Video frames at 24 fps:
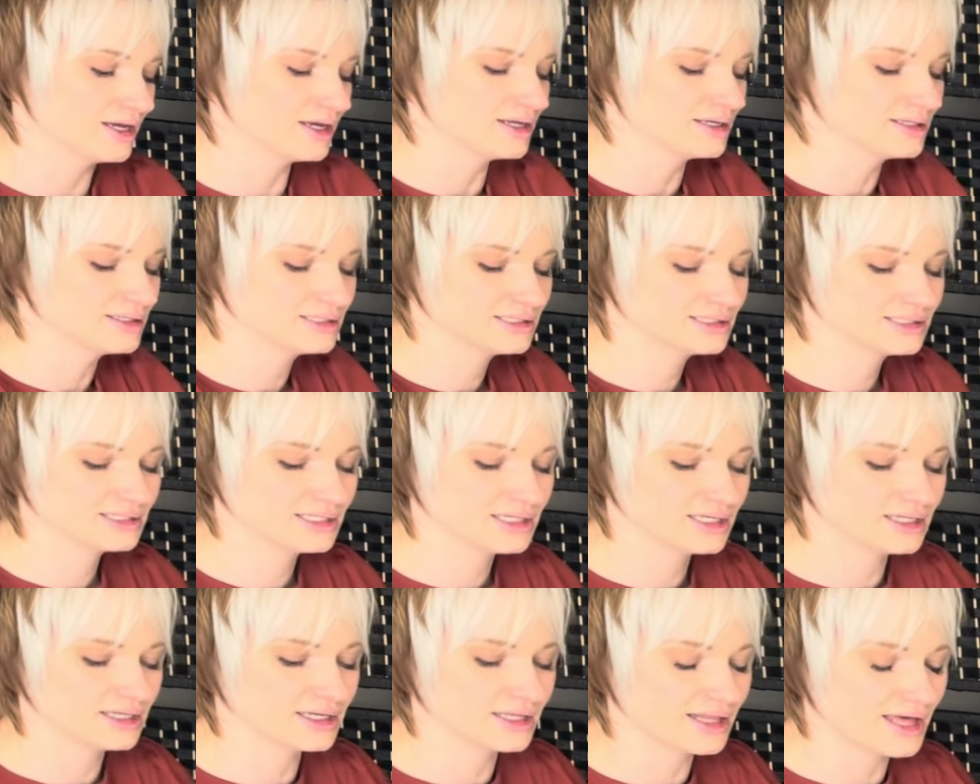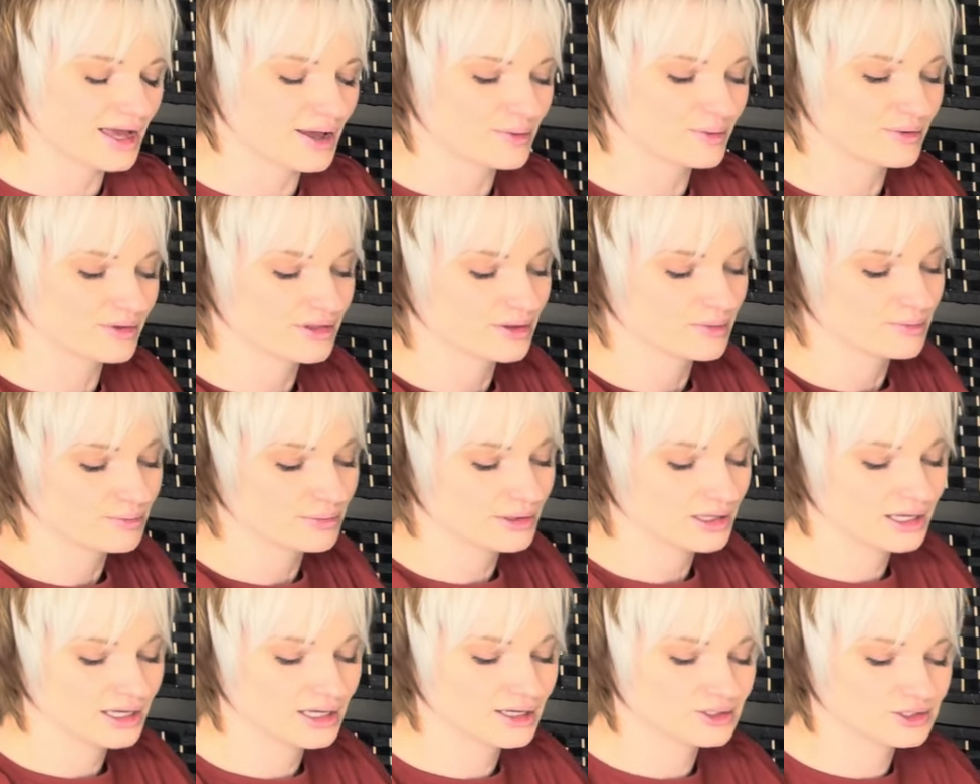And sealing that with a
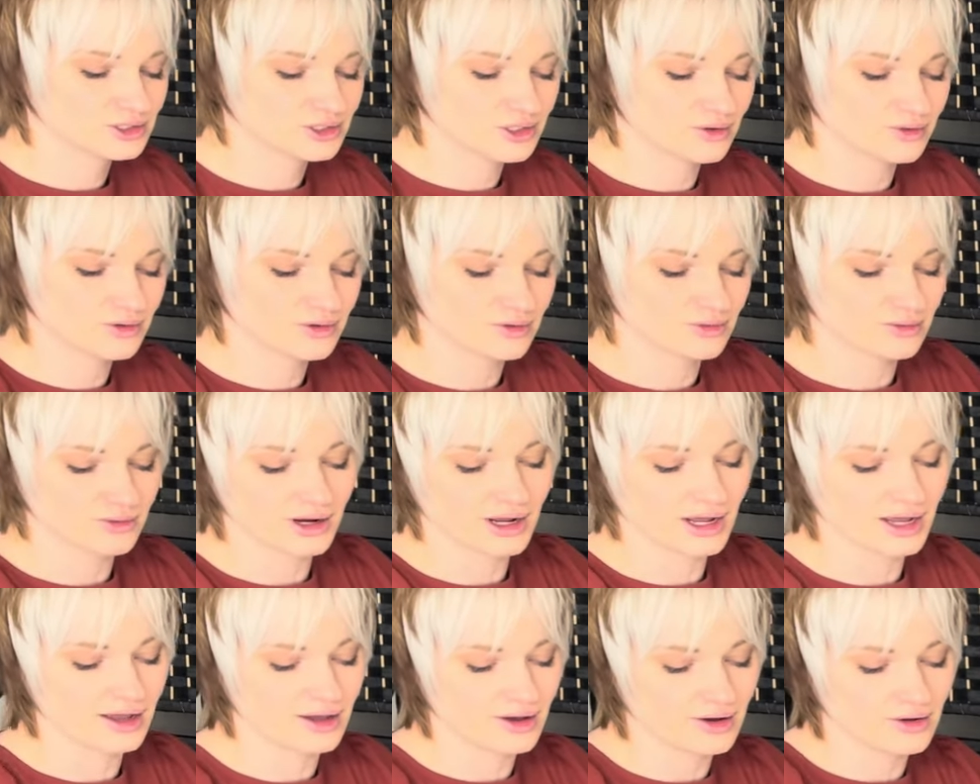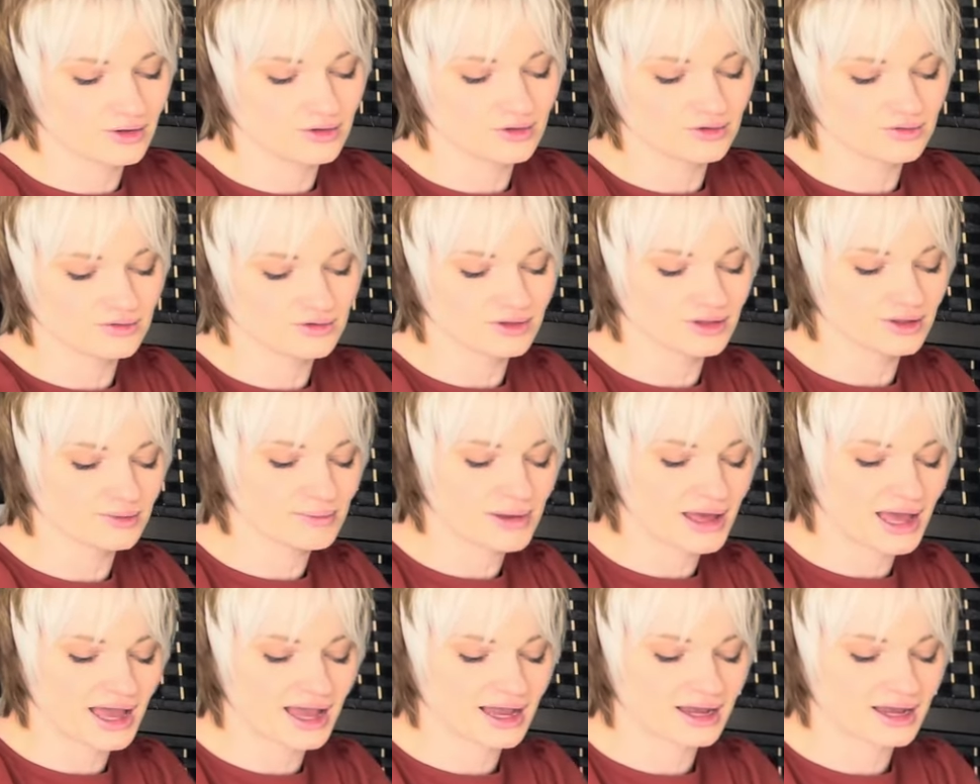big choku-rei all over the back.